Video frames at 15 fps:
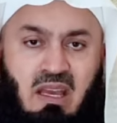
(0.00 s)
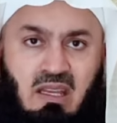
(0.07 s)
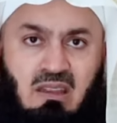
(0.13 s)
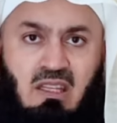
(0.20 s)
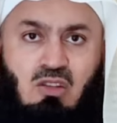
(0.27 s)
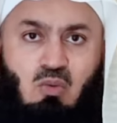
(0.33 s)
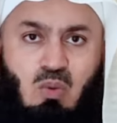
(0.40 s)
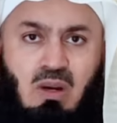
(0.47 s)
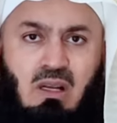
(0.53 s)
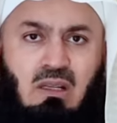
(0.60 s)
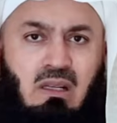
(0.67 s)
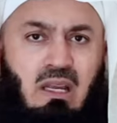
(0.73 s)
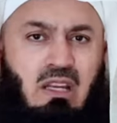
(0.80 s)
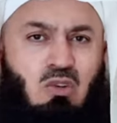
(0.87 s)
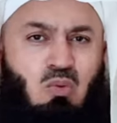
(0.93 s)
In this
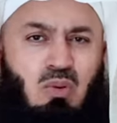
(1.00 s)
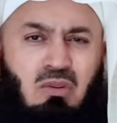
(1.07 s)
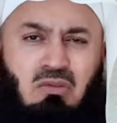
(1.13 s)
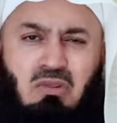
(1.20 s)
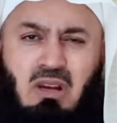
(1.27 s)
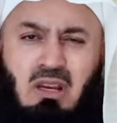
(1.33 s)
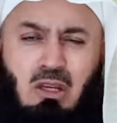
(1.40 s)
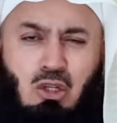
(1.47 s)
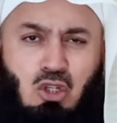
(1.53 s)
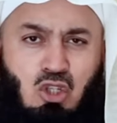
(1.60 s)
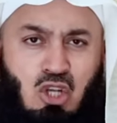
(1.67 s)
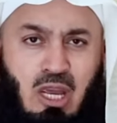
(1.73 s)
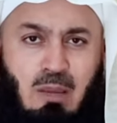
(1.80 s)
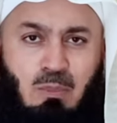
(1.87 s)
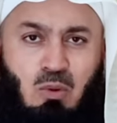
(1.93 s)
world, it will really
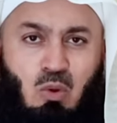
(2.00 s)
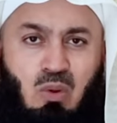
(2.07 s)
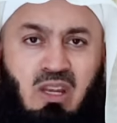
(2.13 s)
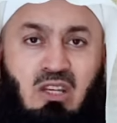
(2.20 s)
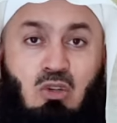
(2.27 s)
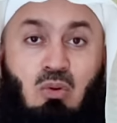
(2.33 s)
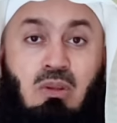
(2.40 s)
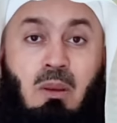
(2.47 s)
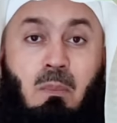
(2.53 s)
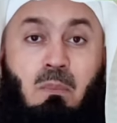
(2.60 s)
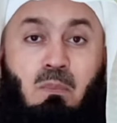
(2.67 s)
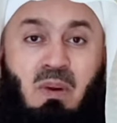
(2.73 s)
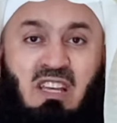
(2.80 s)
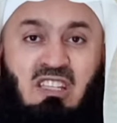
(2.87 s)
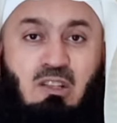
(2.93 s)
shape you into the
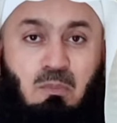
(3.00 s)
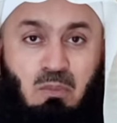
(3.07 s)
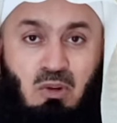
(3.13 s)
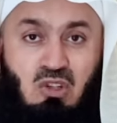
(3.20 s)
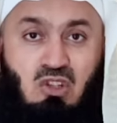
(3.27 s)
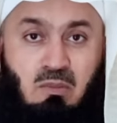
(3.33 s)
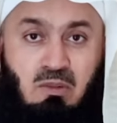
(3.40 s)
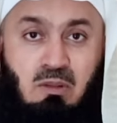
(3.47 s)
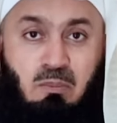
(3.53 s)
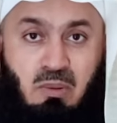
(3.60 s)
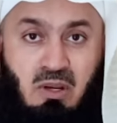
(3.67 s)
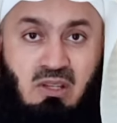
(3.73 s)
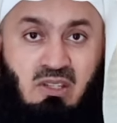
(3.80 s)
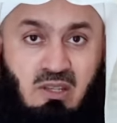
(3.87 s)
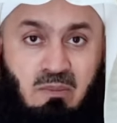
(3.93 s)
best possible
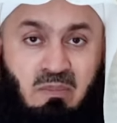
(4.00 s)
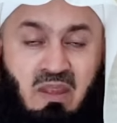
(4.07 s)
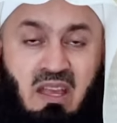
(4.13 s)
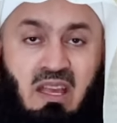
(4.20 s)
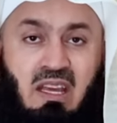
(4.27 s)
person.